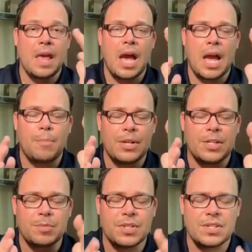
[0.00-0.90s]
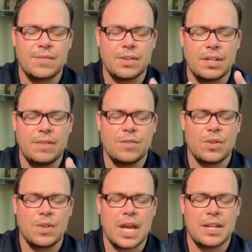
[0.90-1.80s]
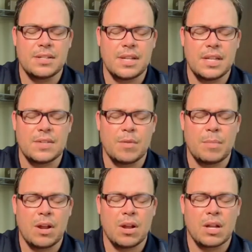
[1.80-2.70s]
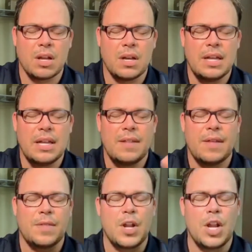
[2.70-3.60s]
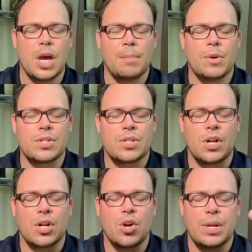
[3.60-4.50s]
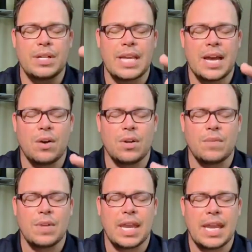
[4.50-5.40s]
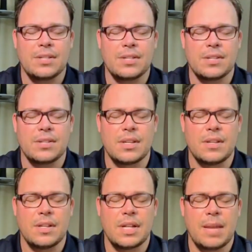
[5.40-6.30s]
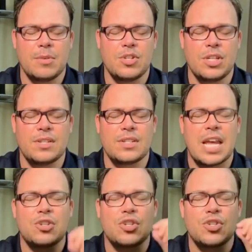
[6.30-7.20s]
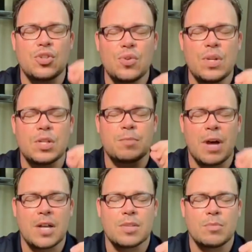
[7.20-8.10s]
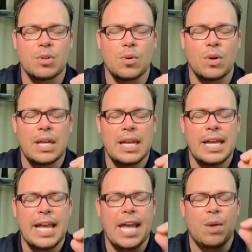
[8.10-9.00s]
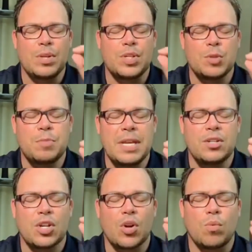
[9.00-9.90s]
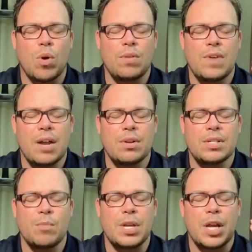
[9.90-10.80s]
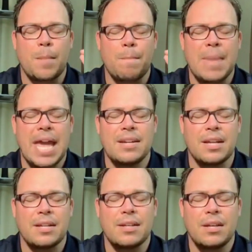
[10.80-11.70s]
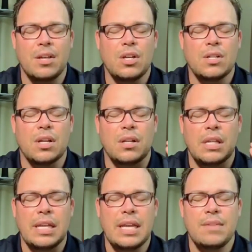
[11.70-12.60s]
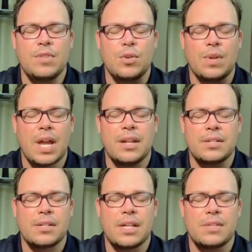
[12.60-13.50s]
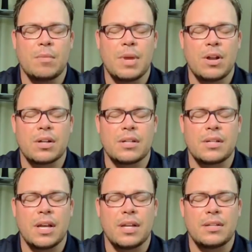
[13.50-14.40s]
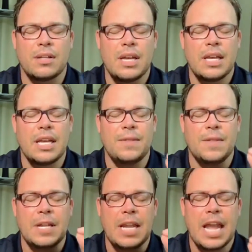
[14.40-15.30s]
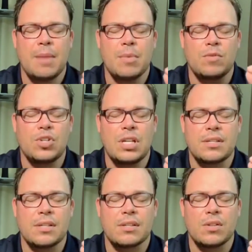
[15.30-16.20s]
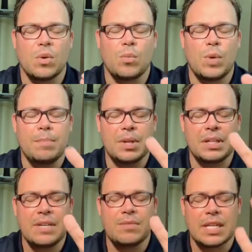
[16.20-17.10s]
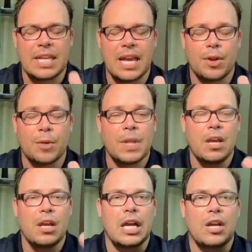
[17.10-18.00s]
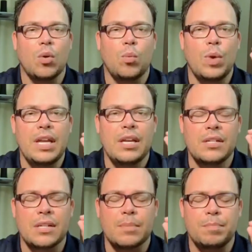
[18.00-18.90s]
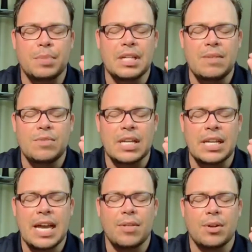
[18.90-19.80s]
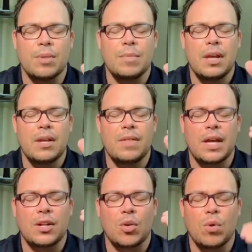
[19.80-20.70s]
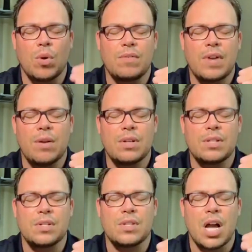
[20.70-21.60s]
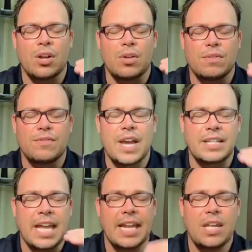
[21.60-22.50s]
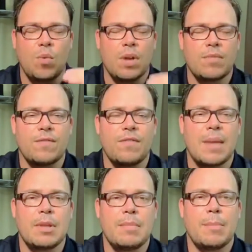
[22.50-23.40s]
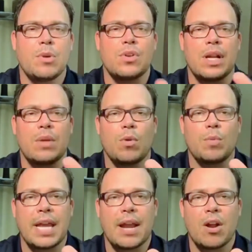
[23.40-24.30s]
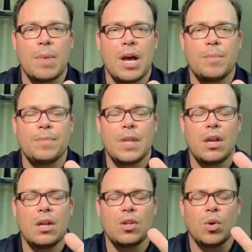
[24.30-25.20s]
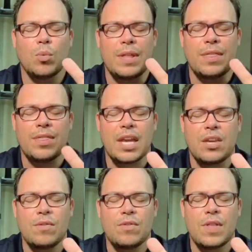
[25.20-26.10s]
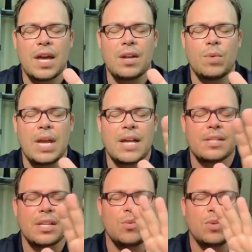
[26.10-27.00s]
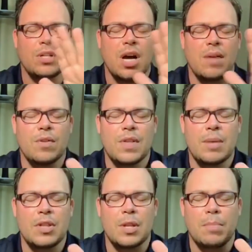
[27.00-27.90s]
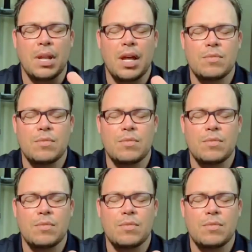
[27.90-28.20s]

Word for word: I pray specifically for the United States of America that the numbers start going down of the cases in the name of Jesus as soon as possible, Lord. And we speak to coronavirus and we command it to leave the United States of America tonight in the name of Jesus, Lord. We believe together. And Lord, we believe together that coronavirus is not going to affect any one of our family members or anyone we care about Lord, we thank you for that. We ask that you would cover them in the blood of